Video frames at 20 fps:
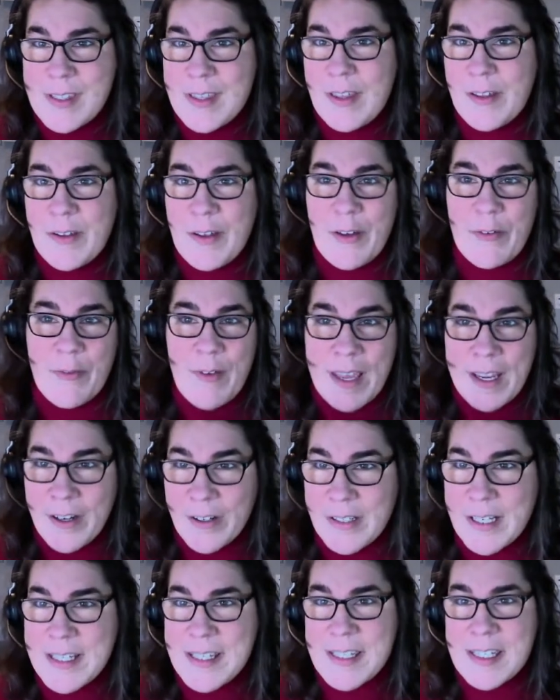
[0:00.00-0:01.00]
a fire
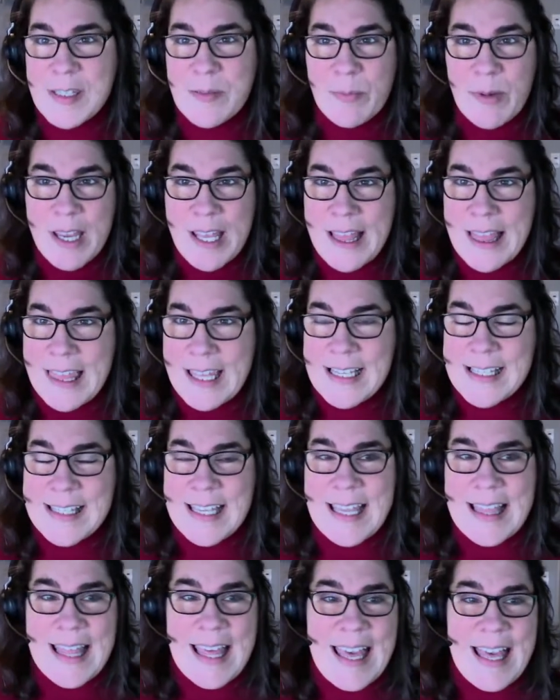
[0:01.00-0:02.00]
doesn't spread, things
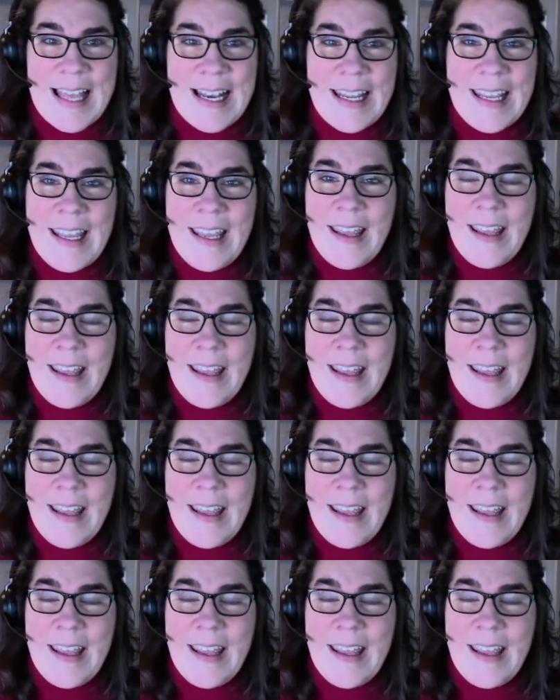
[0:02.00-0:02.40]
like that,